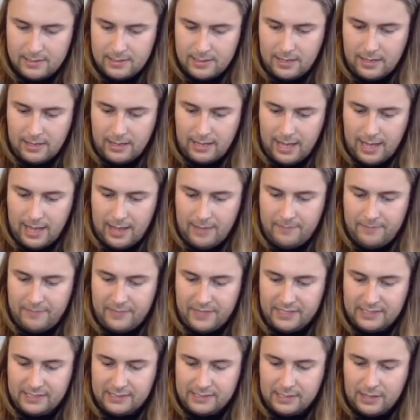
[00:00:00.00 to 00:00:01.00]
Okay,
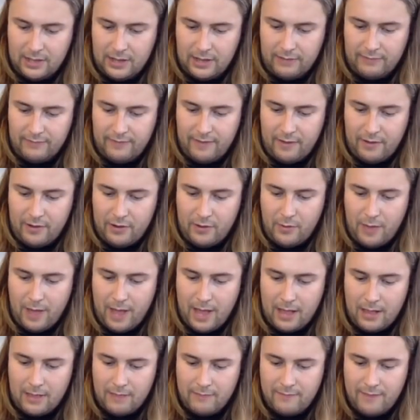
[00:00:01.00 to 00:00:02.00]
this is going very
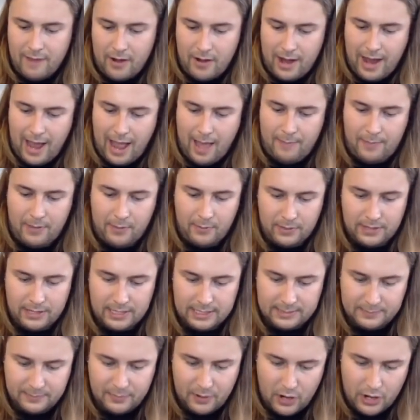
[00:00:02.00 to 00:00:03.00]
well. Very happy with
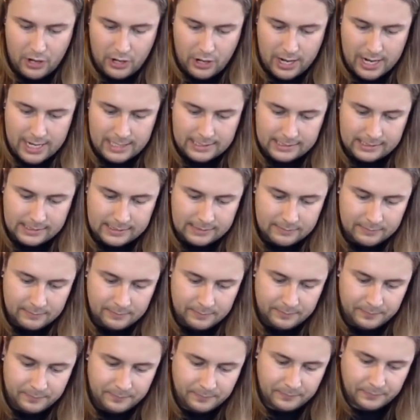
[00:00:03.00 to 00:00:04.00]
this progress.
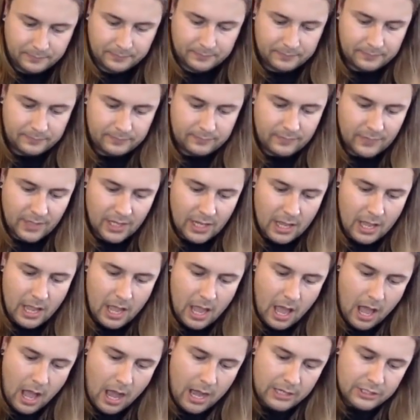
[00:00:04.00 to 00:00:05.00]

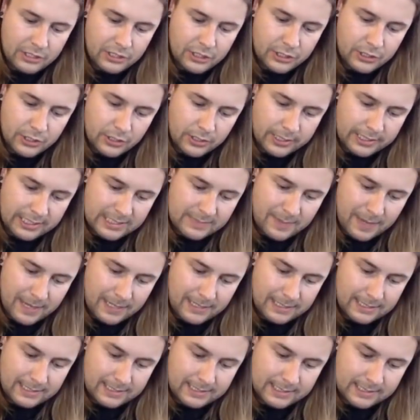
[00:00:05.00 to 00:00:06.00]
I do not
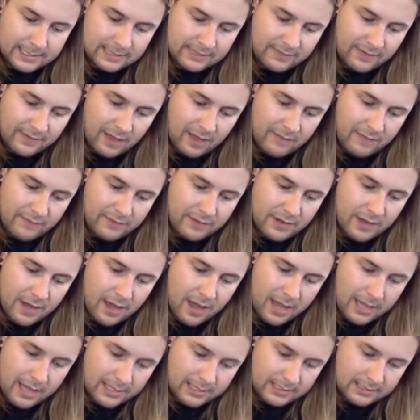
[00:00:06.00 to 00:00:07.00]
expect it to survive the
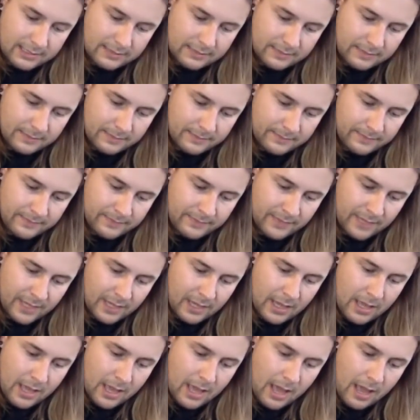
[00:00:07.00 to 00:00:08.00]
night.
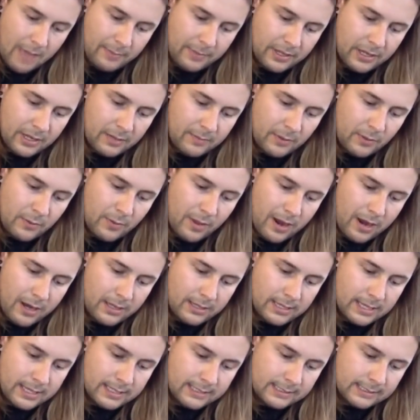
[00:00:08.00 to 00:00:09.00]
I'm going to be wearing
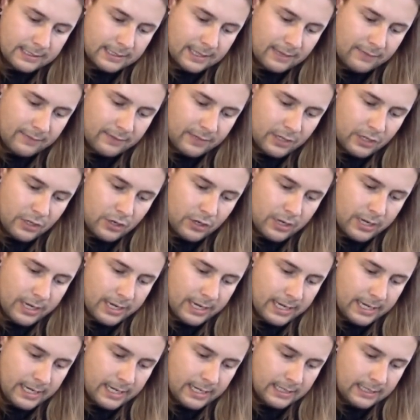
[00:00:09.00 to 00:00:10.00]
this lovely
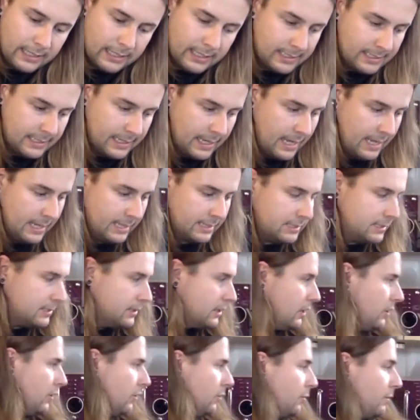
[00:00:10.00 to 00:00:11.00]
green leotard
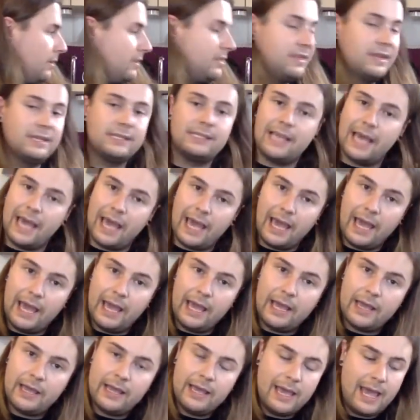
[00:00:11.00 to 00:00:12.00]
with this
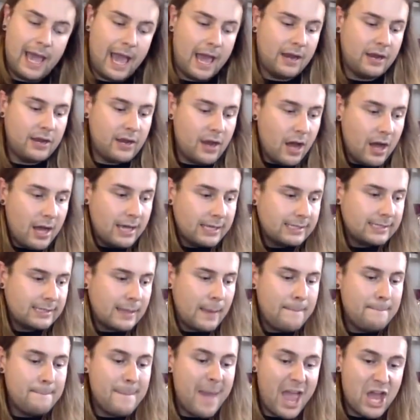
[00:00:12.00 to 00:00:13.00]
hair and a nice
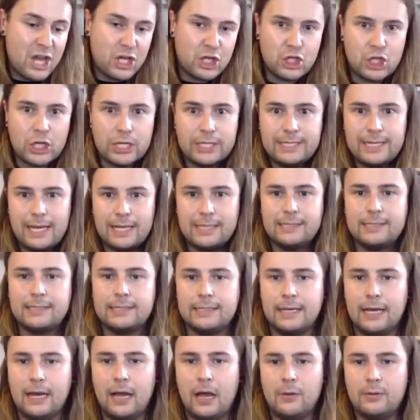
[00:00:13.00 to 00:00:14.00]
mesh
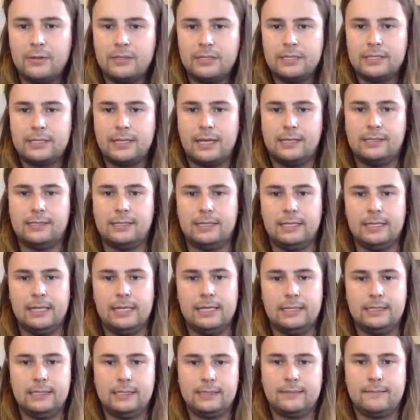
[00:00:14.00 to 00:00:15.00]
duster. I was discussing
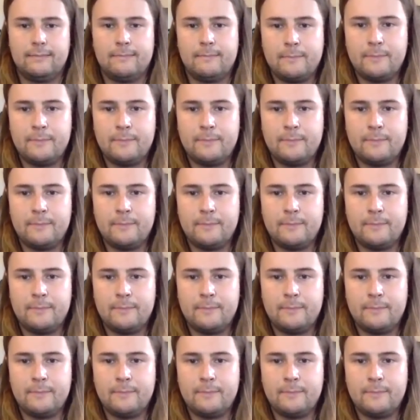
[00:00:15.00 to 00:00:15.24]
this.